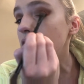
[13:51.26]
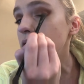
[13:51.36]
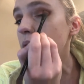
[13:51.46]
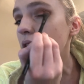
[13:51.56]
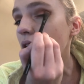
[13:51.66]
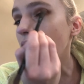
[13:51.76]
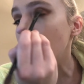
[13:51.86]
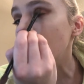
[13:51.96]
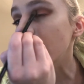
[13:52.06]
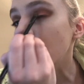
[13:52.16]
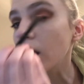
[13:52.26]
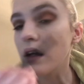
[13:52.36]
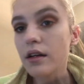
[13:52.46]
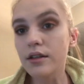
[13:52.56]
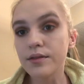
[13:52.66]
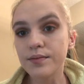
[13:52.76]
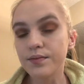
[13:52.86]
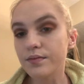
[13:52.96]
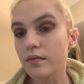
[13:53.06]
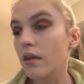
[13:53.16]
I'll just put it all over the lid.
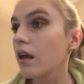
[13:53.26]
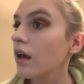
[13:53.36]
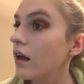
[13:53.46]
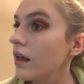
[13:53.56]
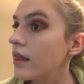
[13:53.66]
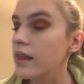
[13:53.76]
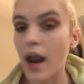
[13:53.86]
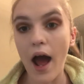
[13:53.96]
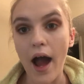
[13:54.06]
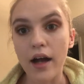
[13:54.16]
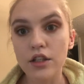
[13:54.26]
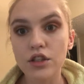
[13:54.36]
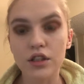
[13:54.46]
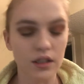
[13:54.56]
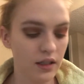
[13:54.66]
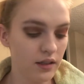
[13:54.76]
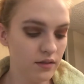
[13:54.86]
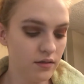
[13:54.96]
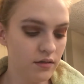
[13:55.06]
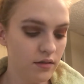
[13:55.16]
Actually,
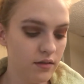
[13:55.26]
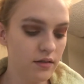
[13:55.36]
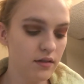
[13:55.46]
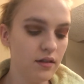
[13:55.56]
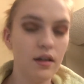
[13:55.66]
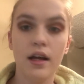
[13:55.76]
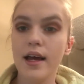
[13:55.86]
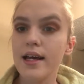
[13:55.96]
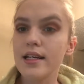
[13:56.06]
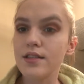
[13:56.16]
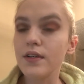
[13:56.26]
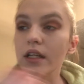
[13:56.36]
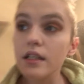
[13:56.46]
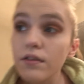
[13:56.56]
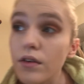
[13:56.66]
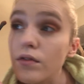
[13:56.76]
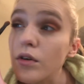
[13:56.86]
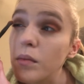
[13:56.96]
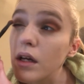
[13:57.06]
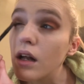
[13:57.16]
it's very different
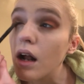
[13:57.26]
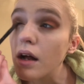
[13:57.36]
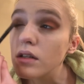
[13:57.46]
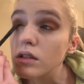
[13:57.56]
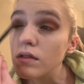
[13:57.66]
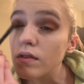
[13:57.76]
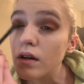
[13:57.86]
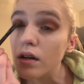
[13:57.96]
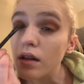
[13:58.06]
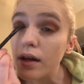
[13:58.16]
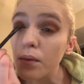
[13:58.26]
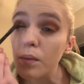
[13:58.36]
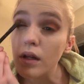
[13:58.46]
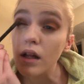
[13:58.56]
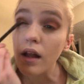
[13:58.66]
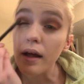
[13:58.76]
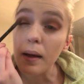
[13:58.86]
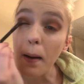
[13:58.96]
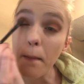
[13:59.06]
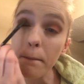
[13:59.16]
for me, and I actually really like
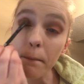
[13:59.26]
it.